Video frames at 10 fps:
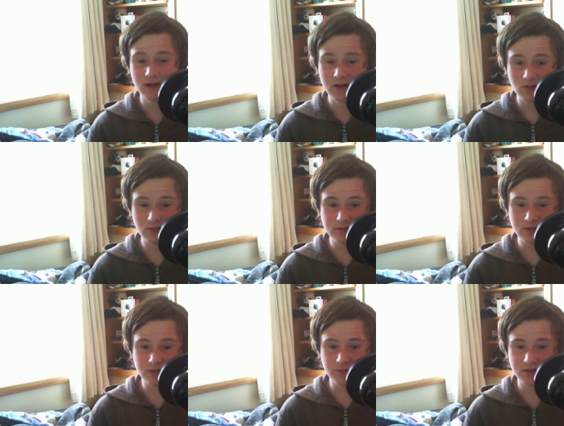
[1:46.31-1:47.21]

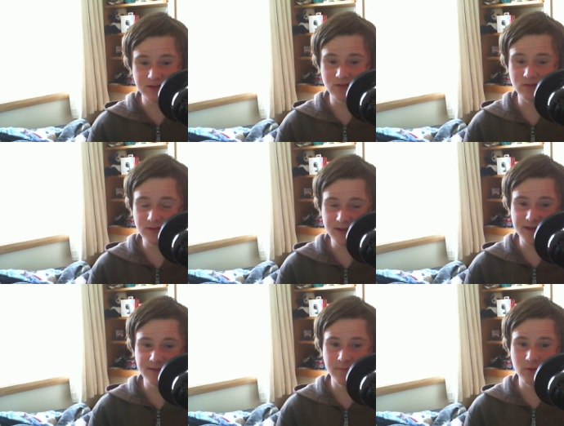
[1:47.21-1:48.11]
Usos versus New
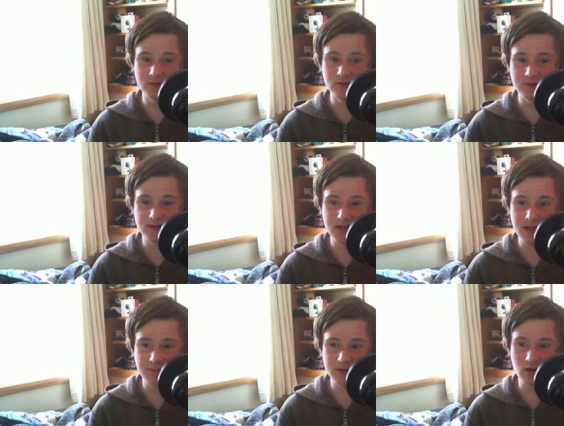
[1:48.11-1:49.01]
Day. Usos the
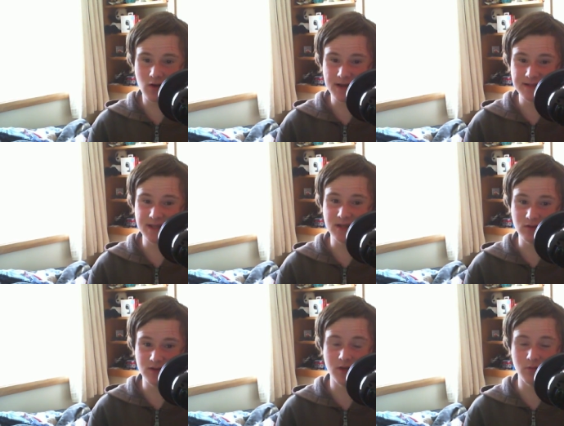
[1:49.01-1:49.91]
champions. I see
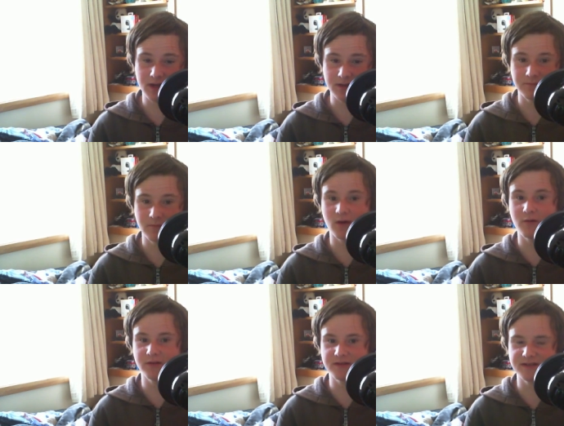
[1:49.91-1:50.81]
New Day winning. I
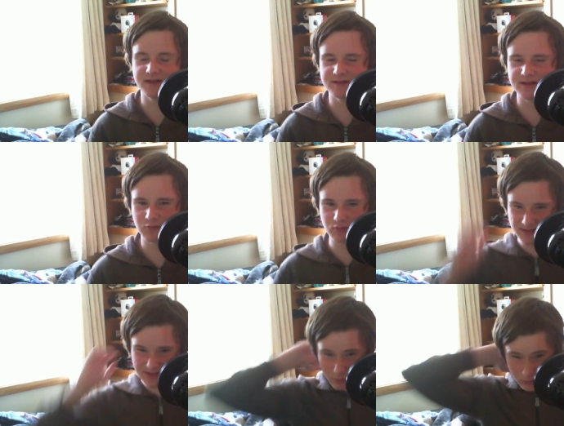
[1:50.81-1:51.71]
really see. Because they
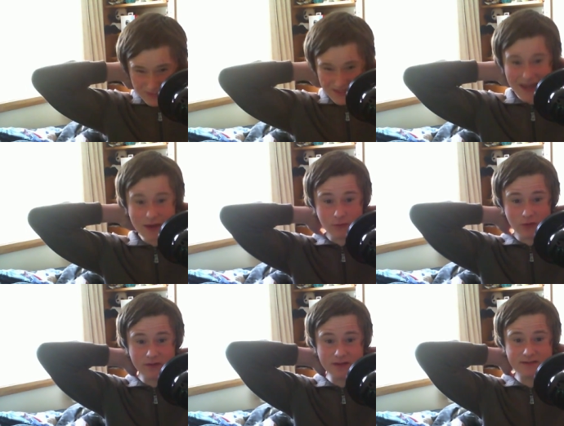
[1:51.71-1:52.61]
will save
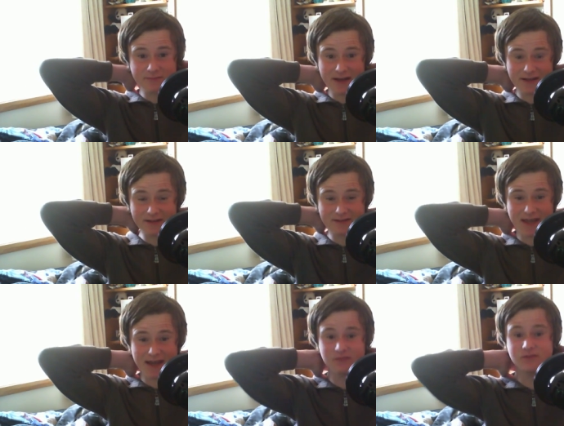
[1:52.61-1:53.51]
the SmackDown
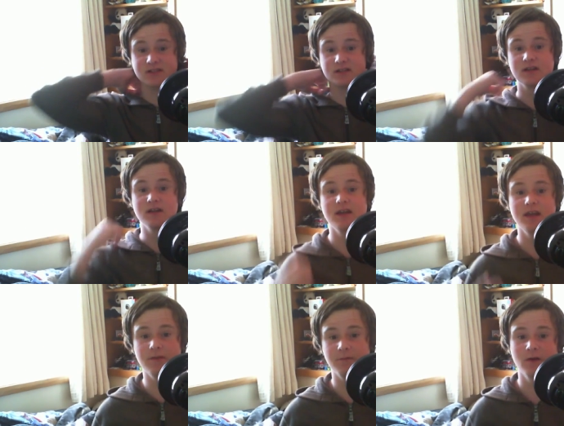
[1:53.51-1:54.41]
Tag Division
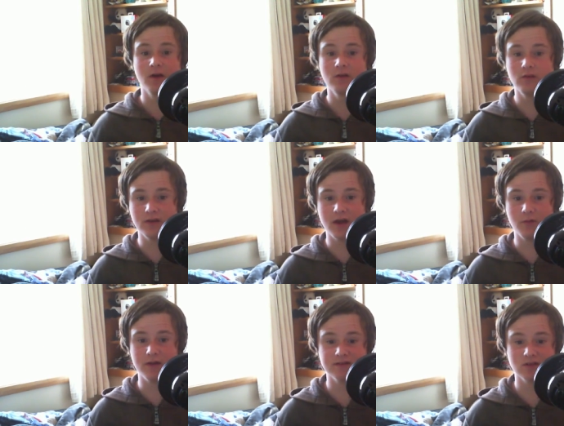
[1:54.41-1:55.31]
if New Day
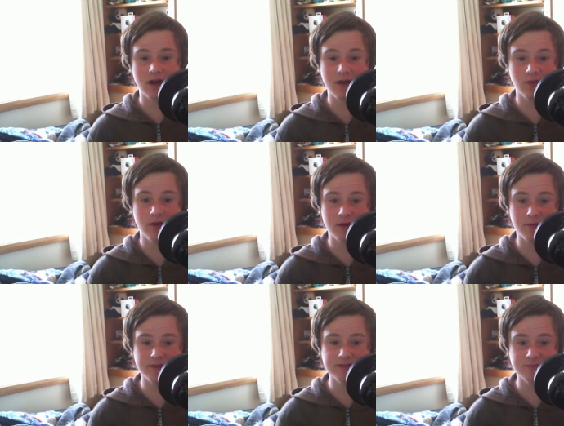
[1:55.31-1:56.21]
wins. So I have New Day
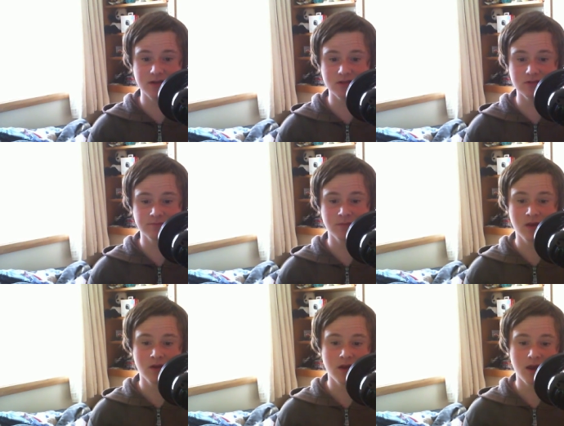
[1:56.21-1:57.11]
winning this match.
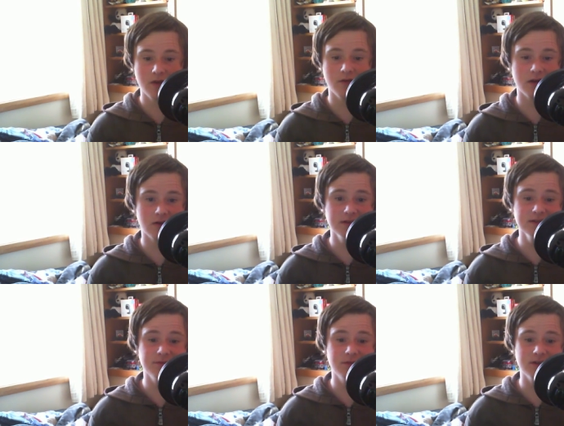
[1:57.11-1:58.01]
Anyway,
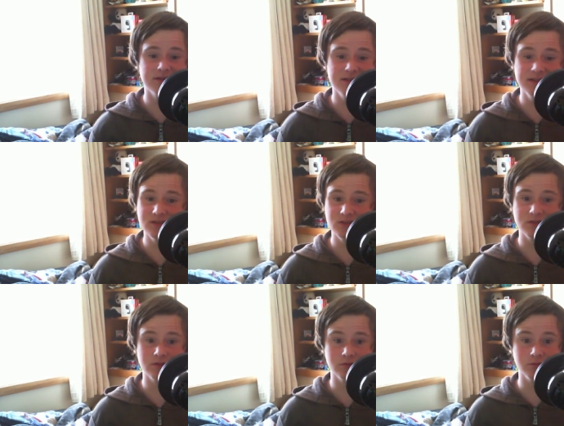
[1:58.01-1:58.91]
guys, if you guys did enjoy
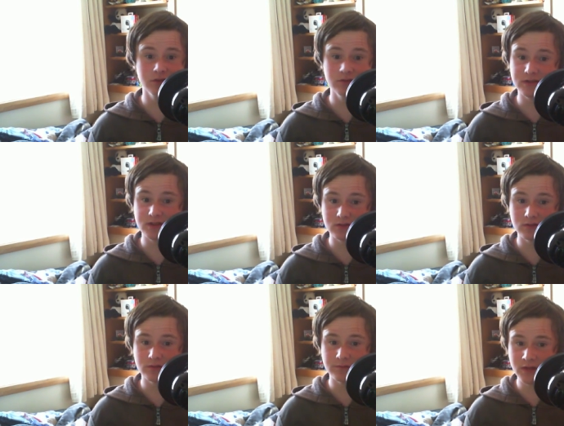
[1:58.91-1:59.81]
this really, really
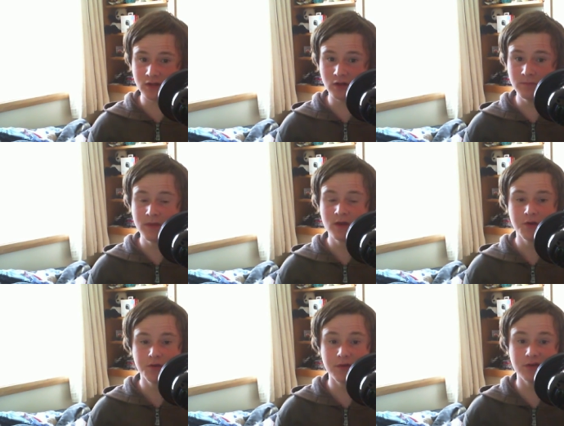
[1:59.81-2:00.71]
short video, don't forget to